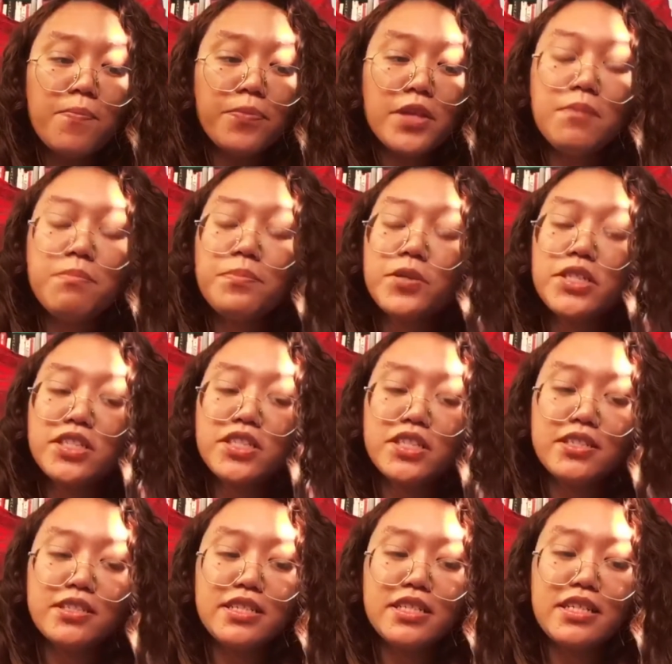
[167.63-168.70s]

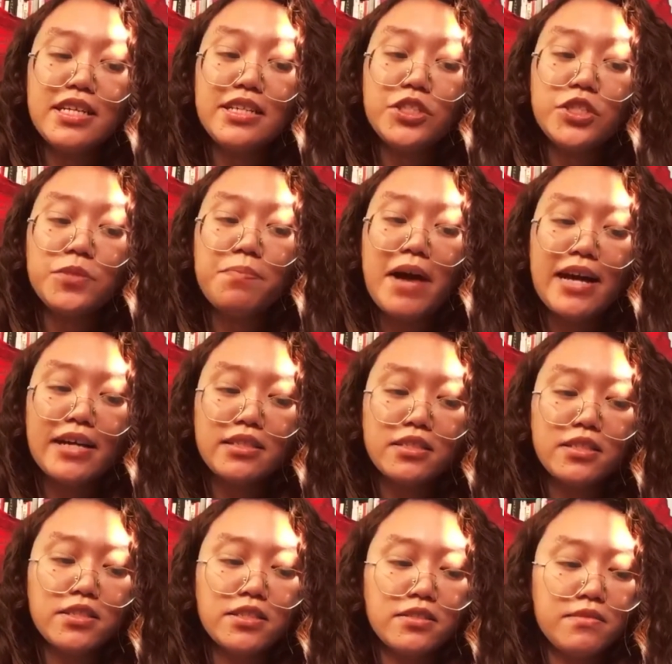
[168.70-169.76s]
imprisoned in each pant.